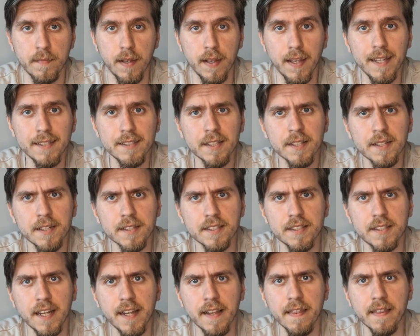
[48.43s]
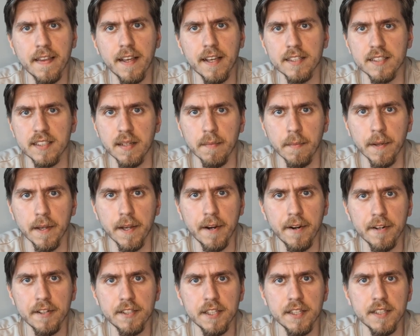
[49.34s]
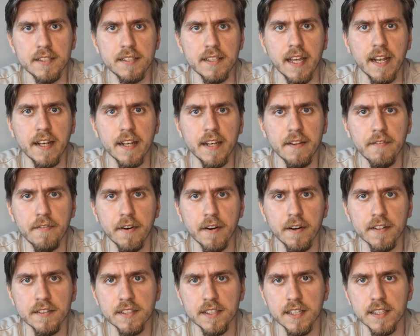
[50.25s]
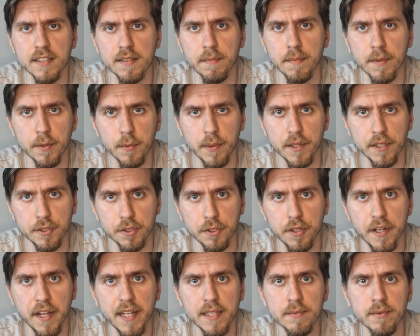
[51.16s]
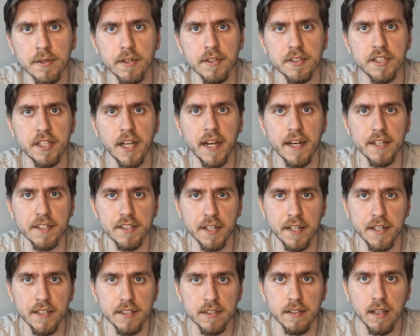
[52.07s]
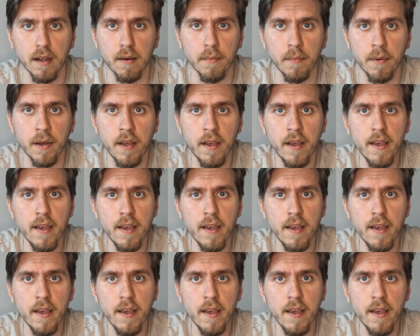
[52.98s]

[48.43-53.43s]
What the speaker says: Let's understand the similarities and differences between Judaism, Christianity, and Islam.